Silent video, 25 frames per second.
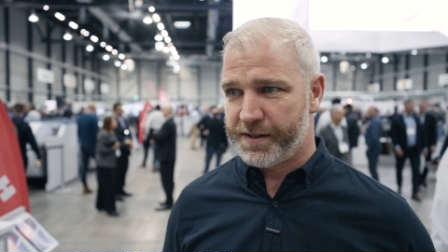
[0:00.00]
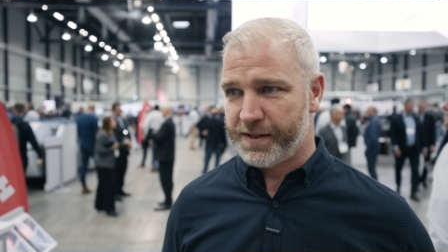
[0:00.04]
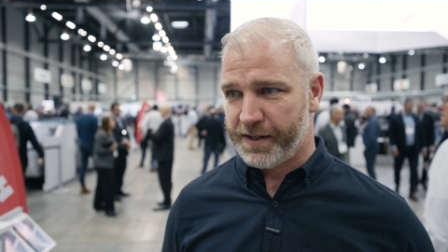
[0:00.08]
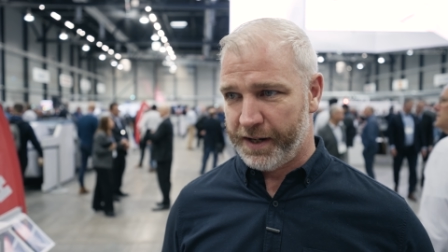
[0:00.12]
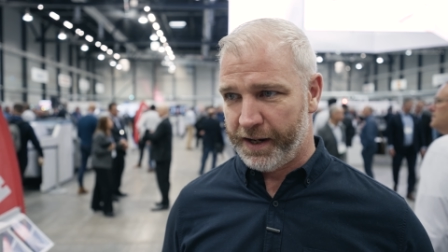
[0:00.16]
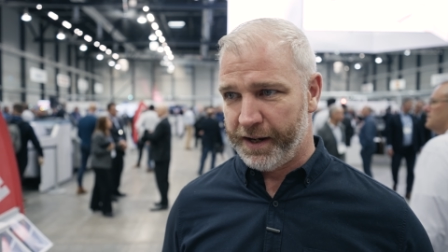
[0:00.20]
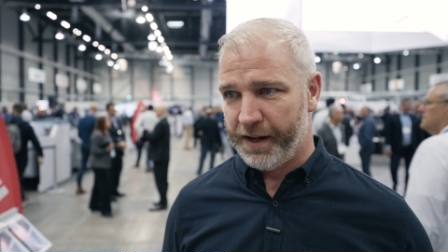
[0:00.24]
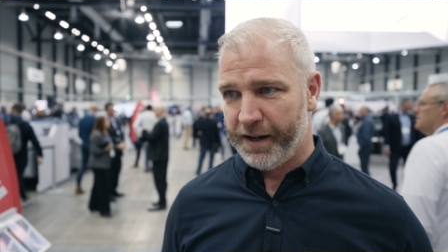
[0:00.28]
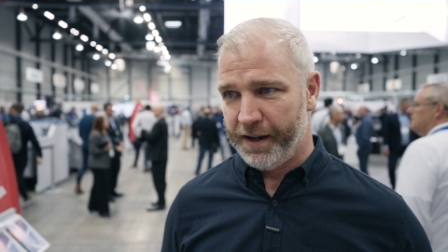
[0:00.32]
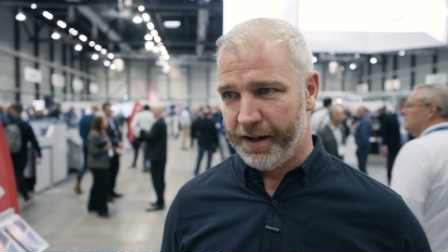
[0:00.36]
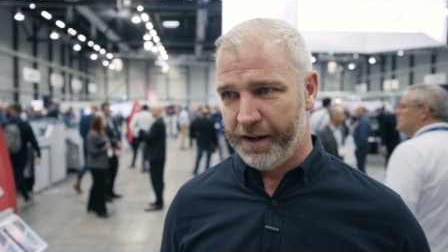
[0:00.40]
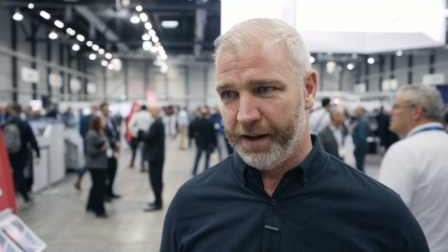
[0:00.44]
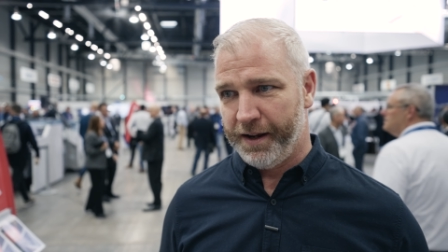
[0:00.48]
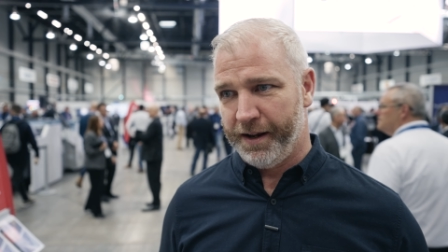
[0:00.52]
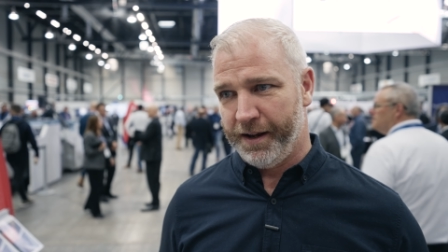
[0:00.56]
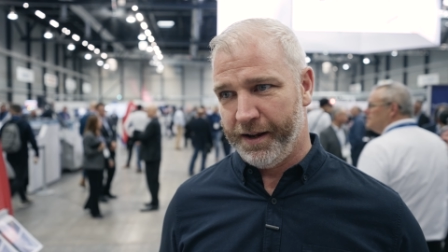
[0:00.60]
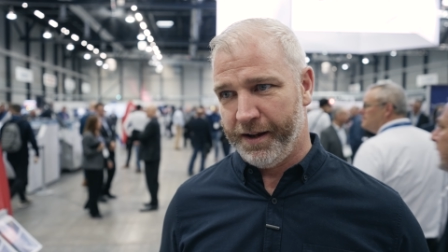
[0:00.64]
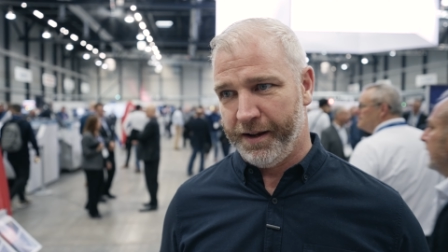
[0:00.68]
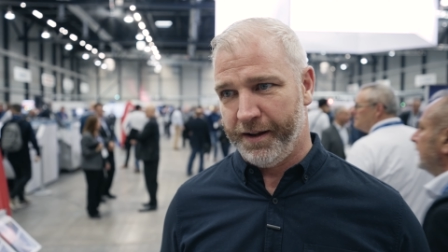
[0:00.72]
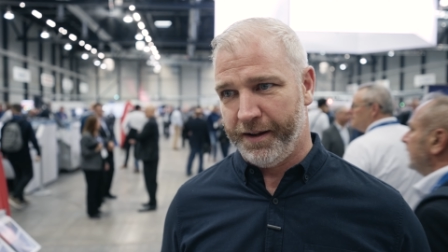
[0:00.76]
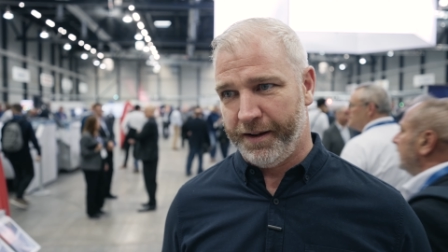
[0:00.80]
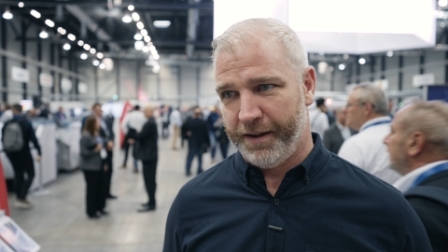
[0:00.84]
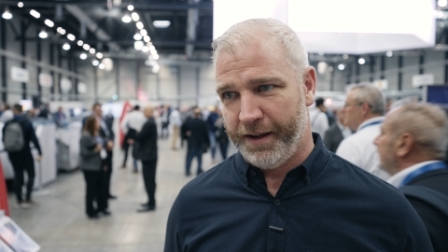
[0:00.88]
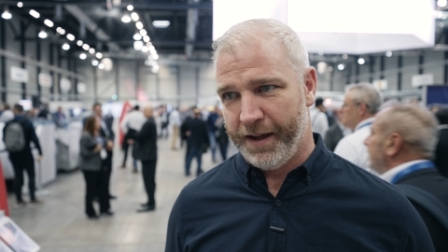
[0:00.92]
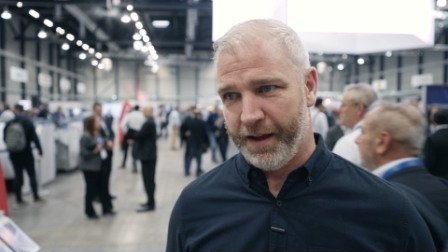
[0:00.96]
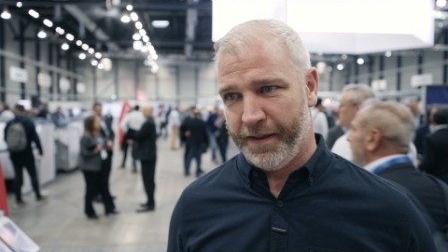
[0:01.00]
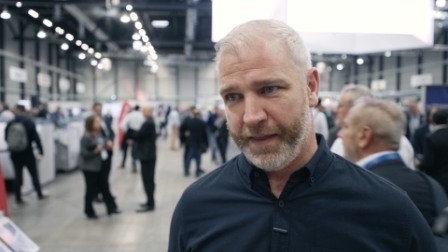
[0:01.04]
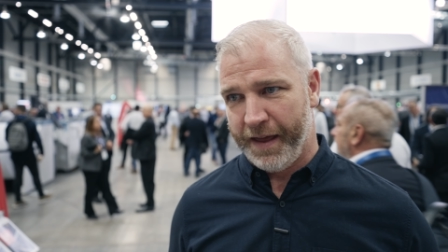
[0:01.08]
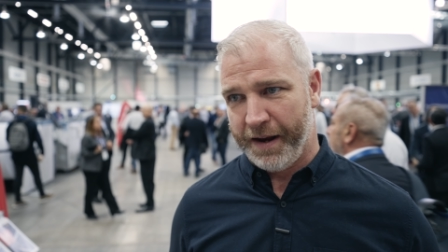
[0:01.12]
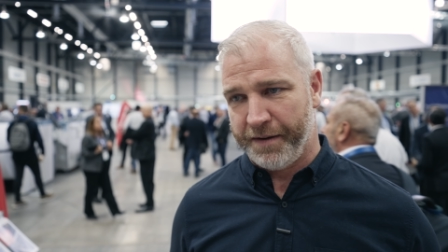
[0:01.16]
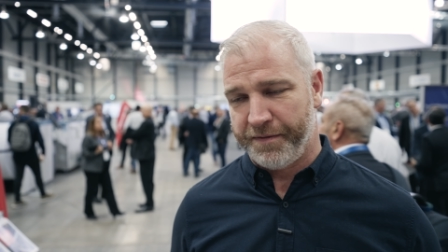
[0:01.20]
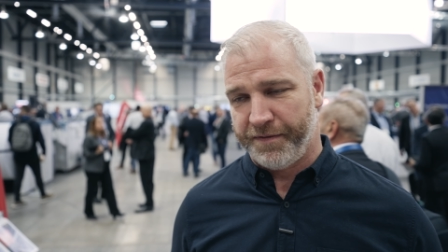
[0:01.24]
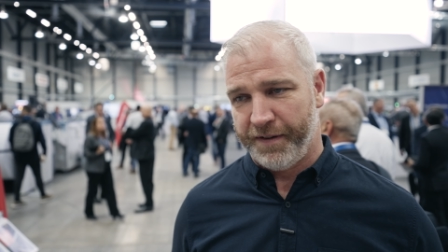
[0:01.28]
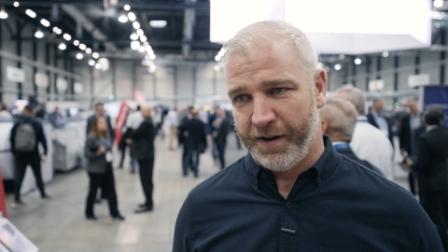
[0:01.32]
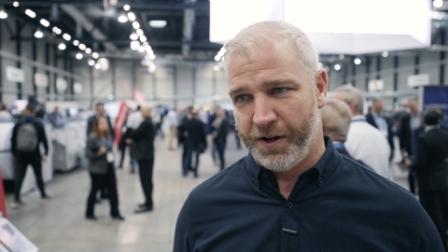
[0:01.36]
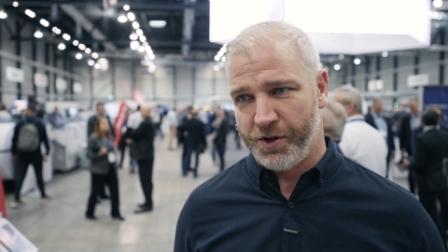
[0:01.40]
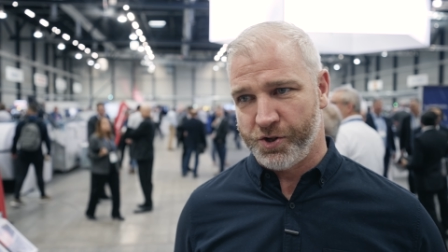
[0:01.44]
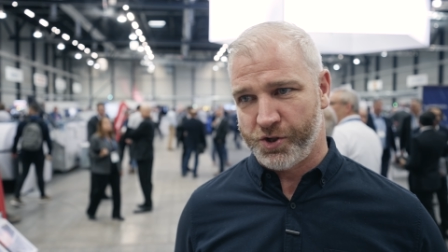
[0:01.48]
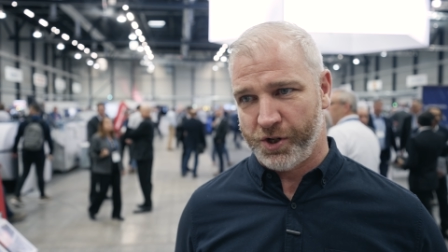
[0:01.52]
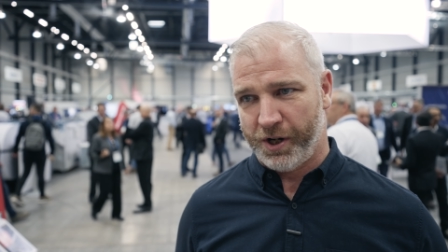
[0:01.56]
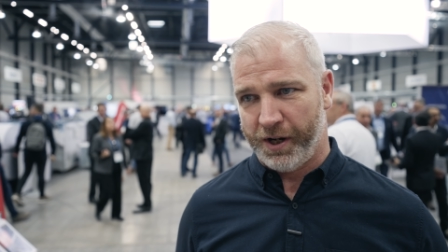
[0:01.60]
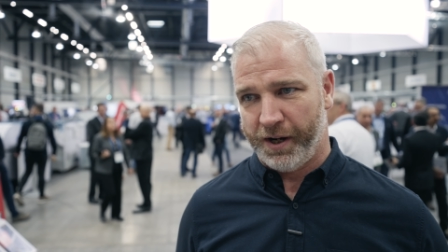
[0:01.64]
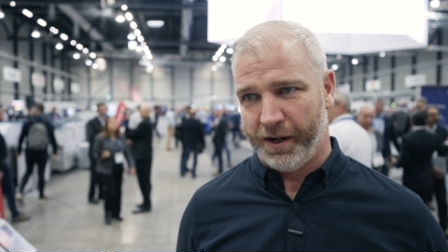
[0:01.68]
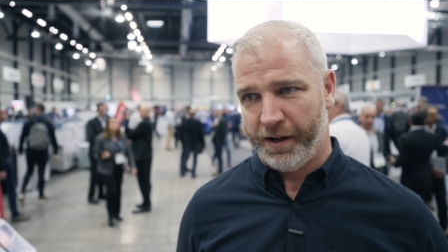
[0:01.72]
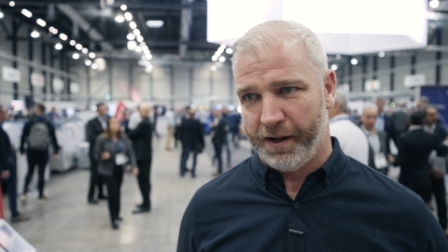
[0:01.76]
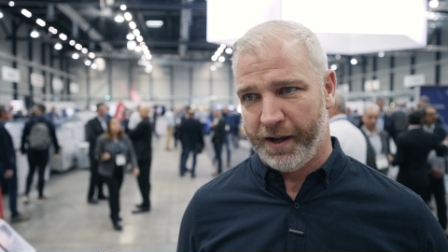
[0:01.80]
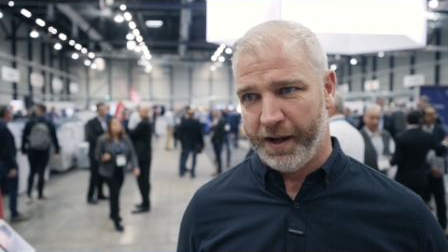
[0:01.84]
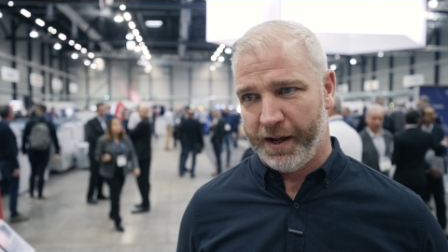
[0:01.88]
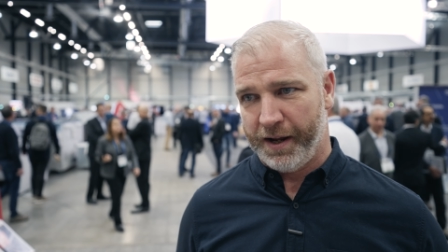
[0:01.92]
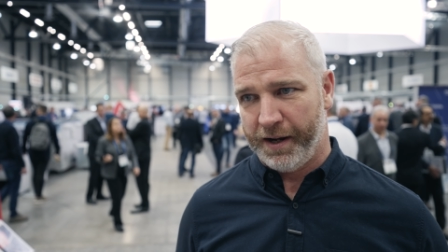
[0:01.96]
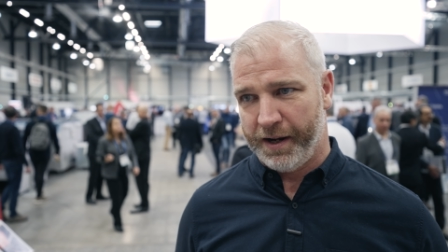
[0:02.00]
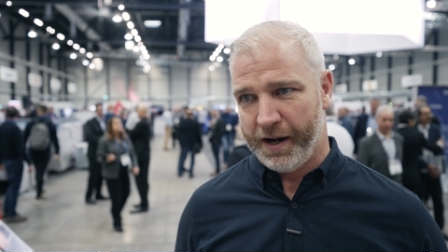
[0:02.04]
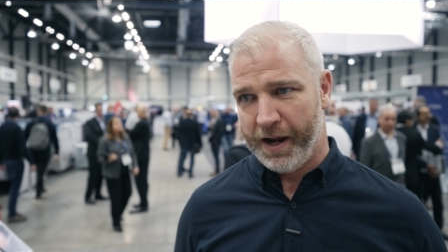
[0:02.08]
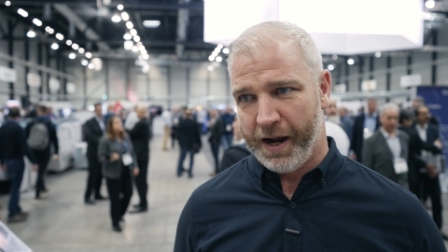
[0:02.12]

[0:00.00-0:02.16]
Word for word: Uh, yeah, that finishing uh,